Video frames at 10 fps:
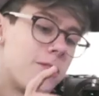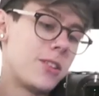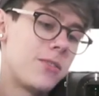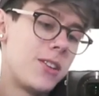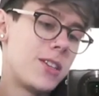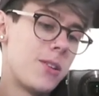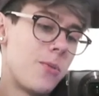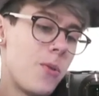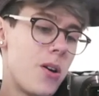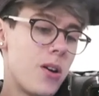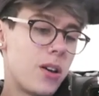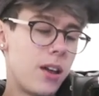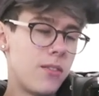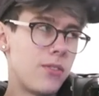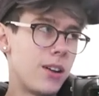I've just finished at
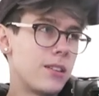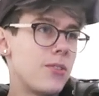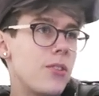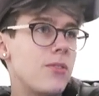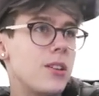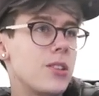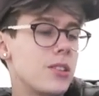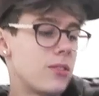work. In fact, I've not finished